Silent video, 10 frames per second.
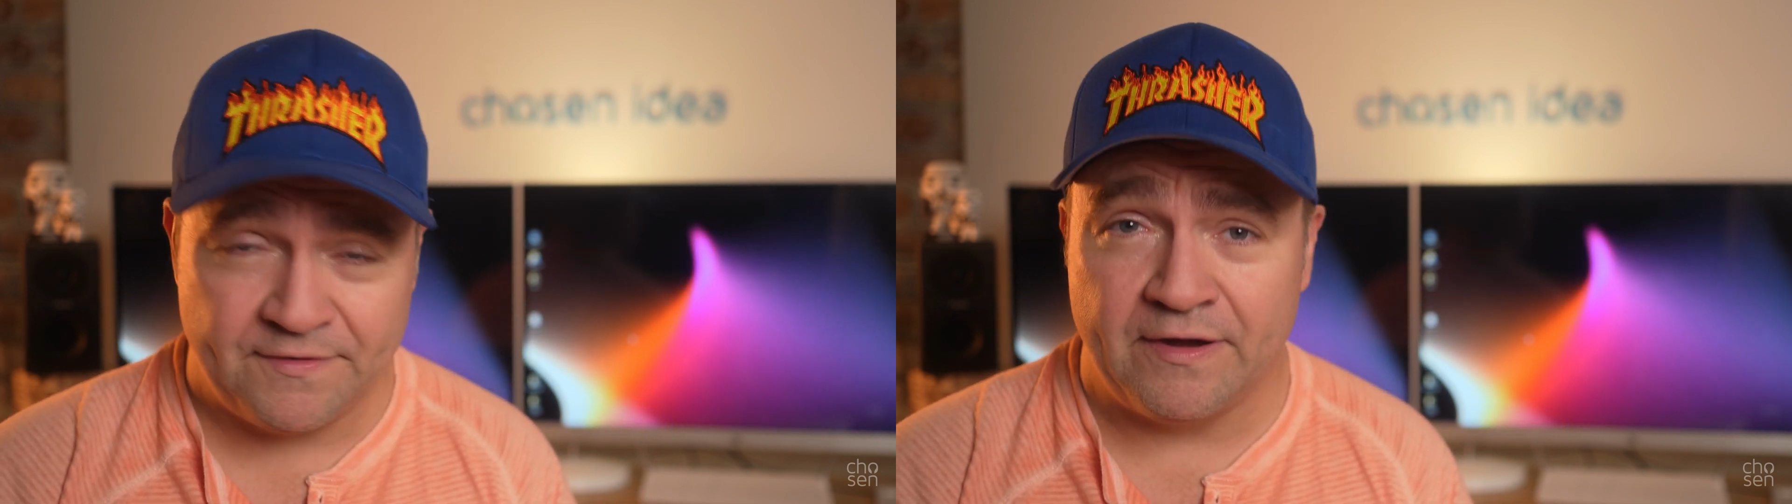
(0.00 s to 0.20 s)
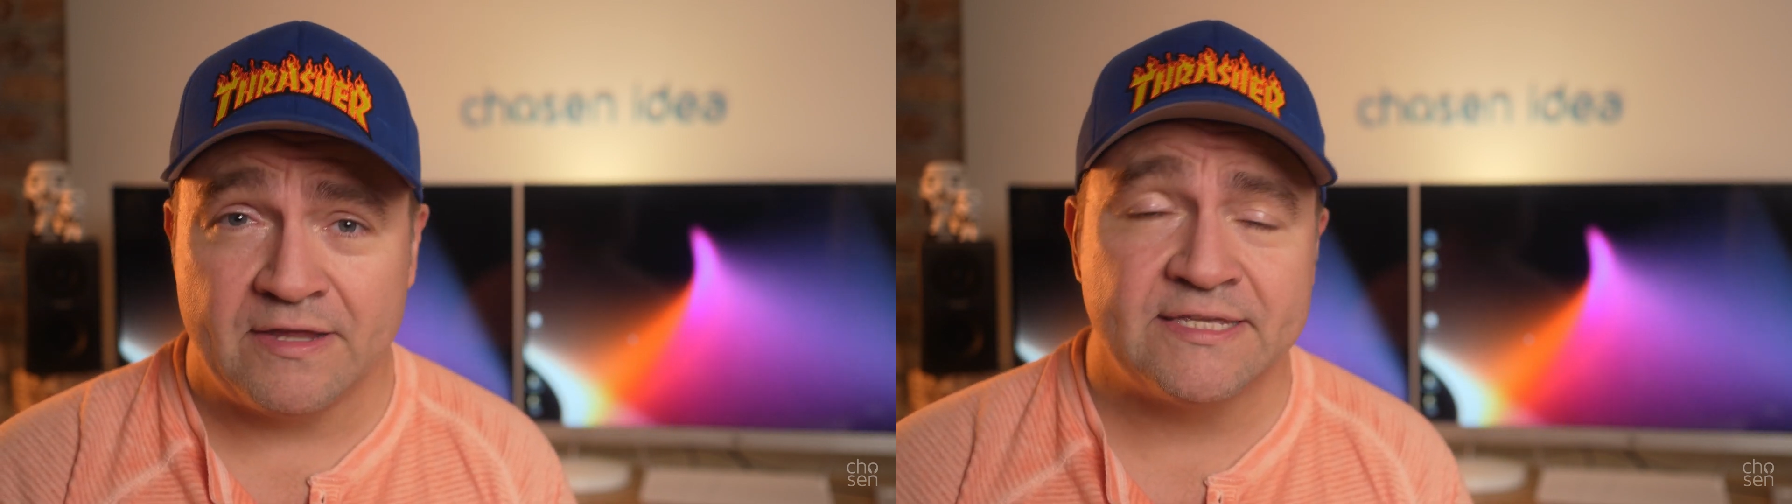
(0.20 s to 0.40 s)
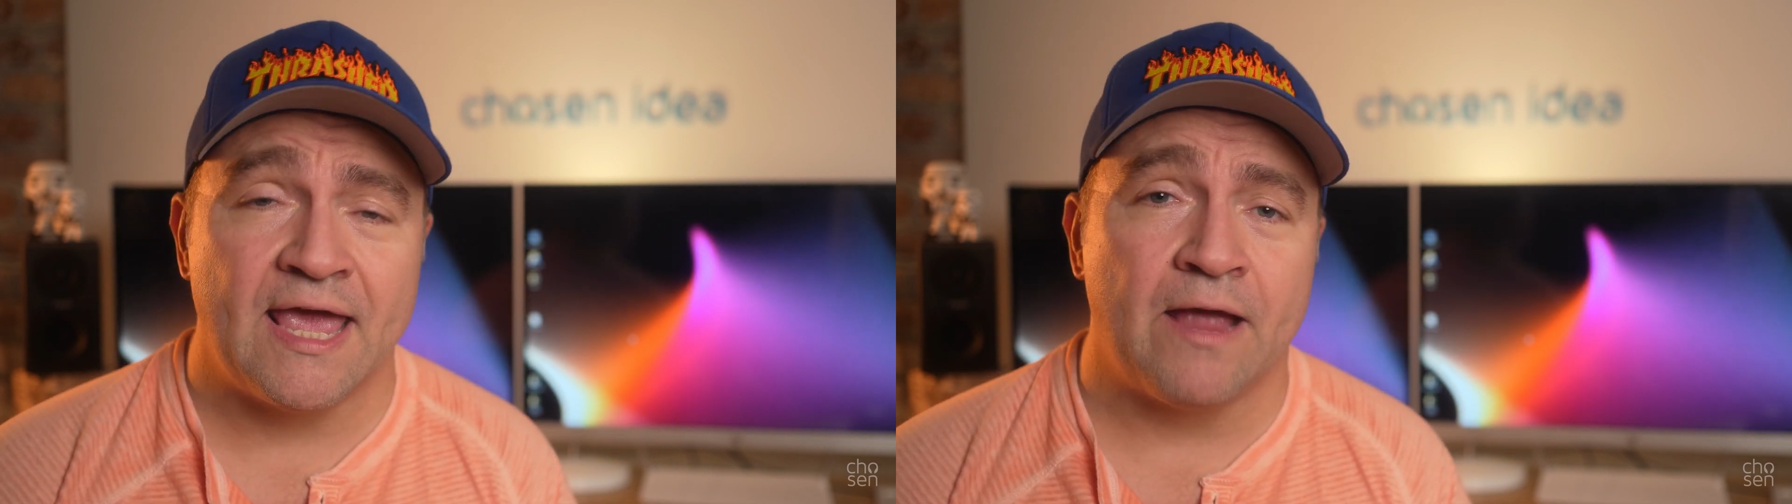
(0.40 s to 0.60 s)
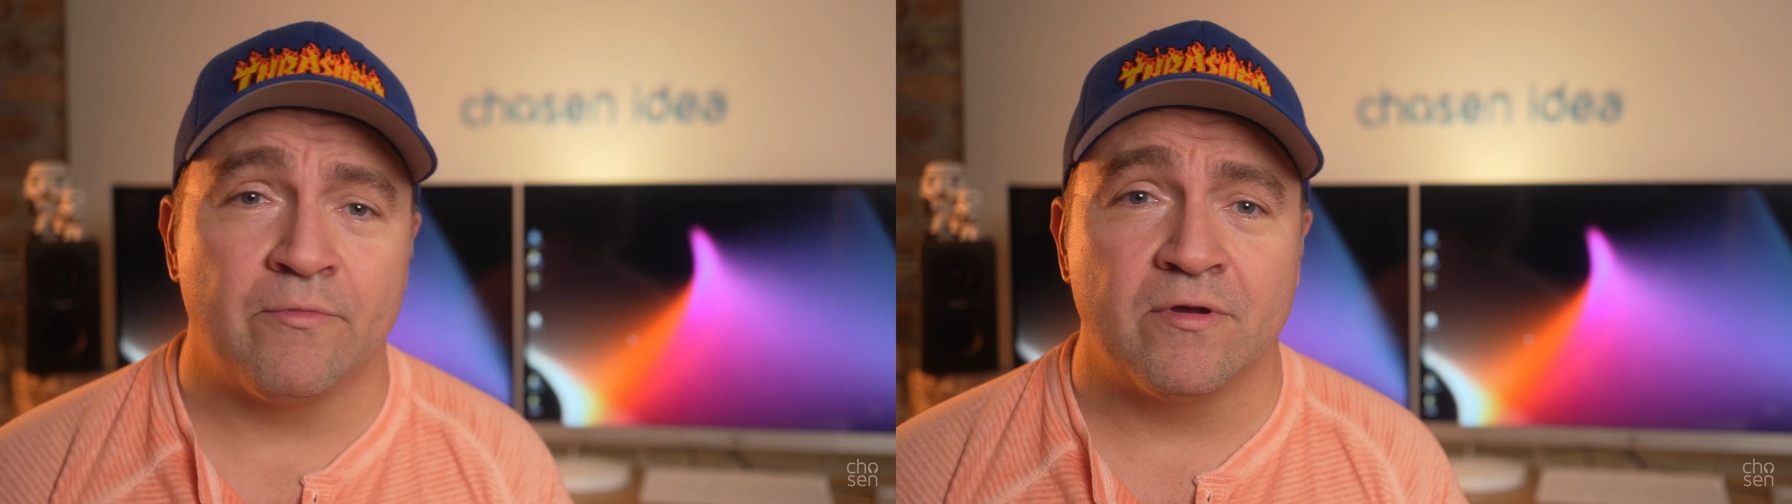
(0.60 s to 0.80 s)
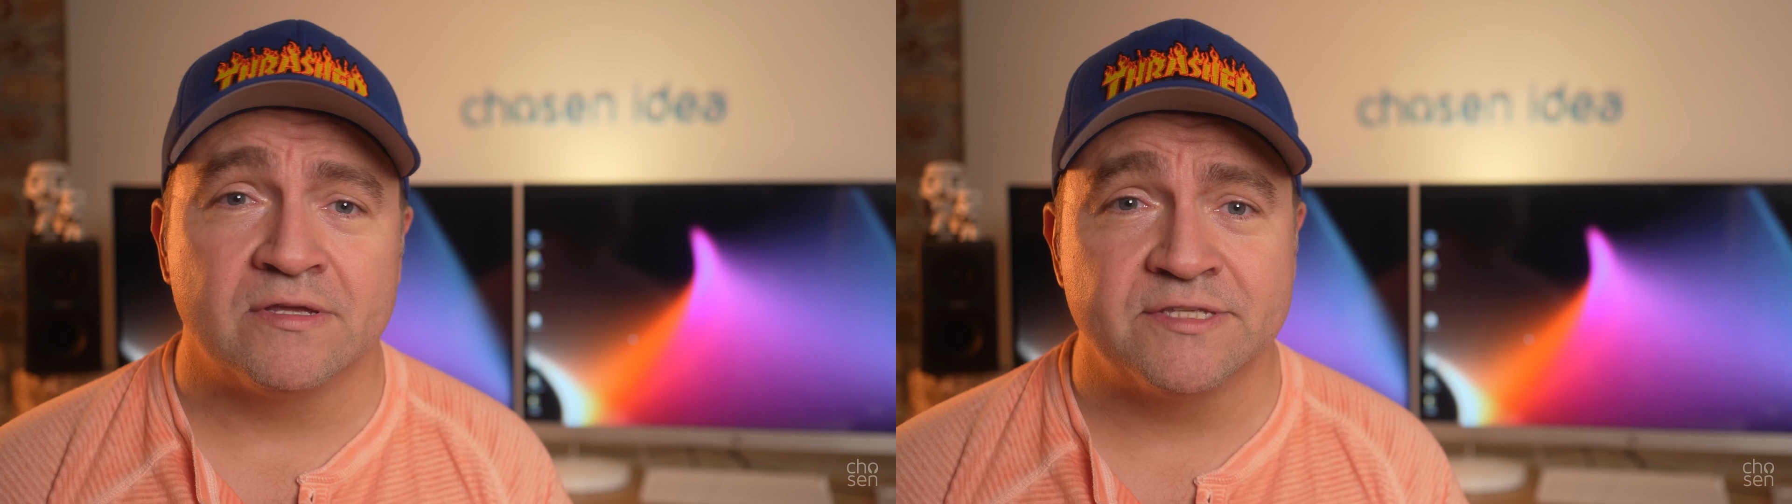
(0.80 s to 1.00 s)
various
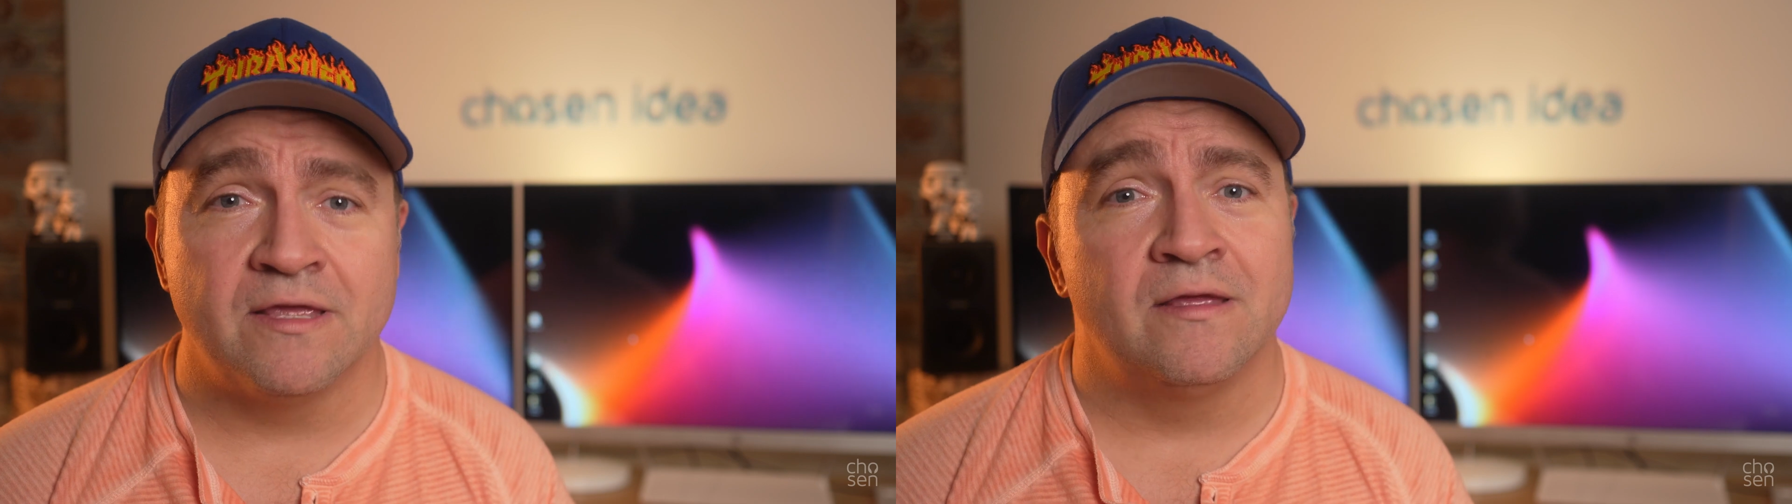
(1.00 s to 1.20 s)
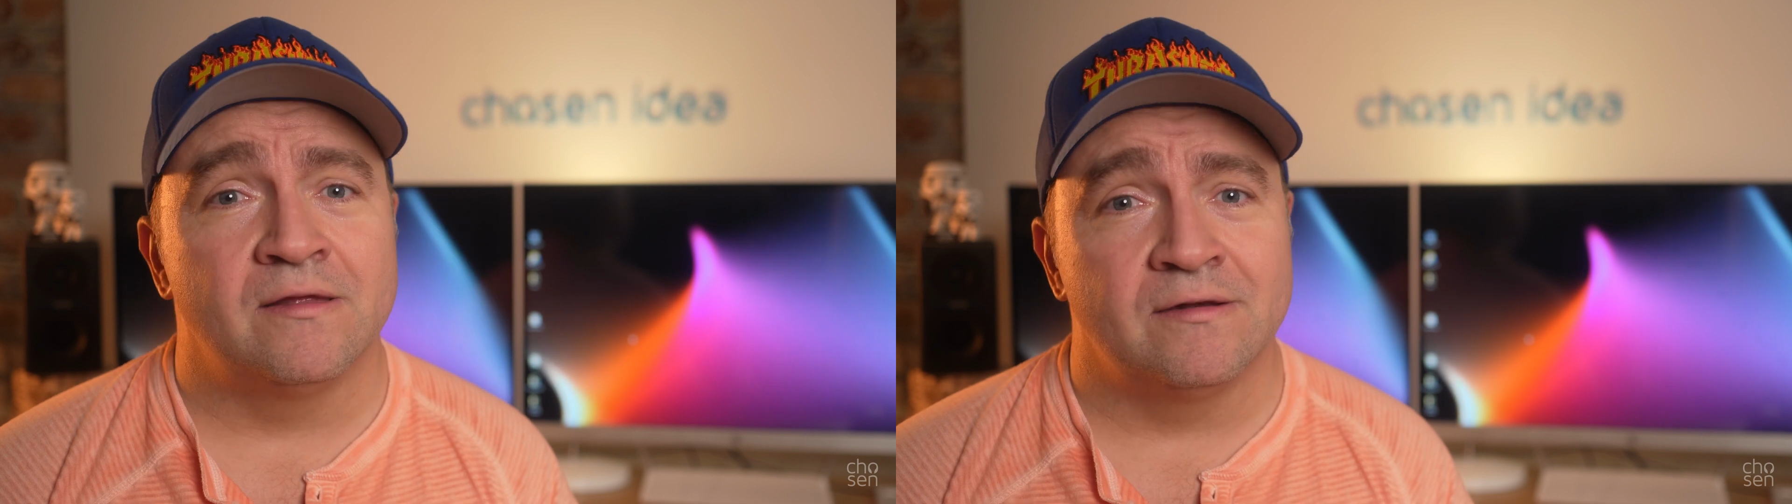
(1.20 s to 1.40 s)
cameras